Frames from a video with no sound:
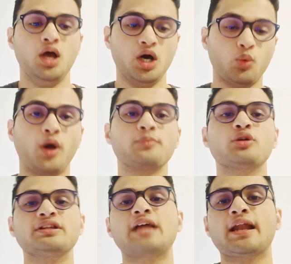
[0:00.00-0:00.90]
One
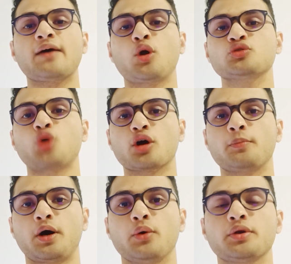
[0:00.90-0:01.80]
more thing that I want to talk
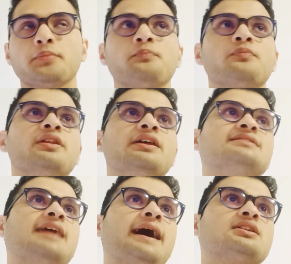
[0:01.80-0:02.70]
about
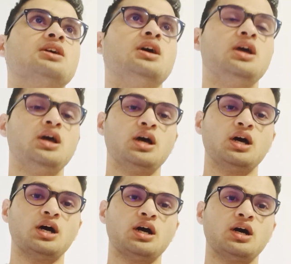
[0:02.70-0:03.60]
is that
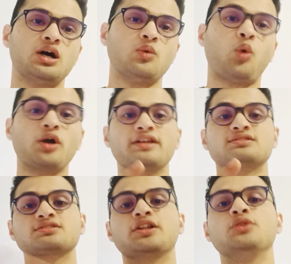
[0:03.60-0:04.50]
what is
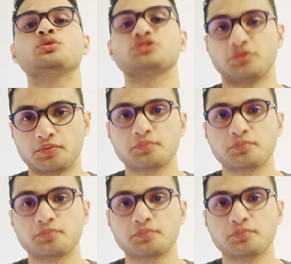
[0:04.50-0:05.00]
the solution?